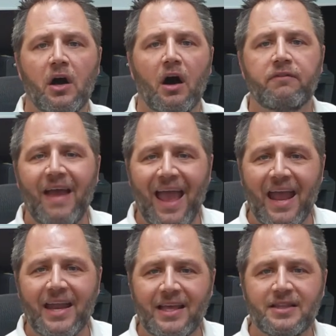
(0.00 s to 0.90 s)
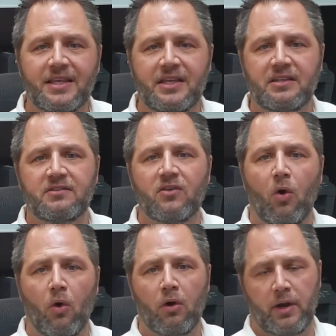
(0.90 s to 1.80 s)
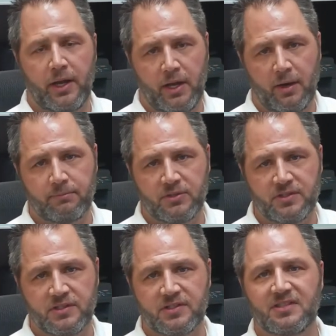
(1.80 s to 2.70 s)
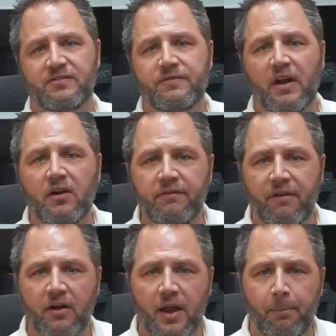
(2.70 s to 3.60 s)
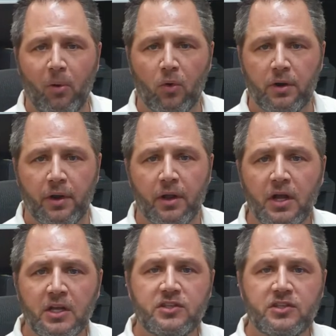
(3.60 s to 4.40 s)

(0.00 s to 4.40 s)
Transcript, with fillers: of any liens or encumbrances. It's very, very important.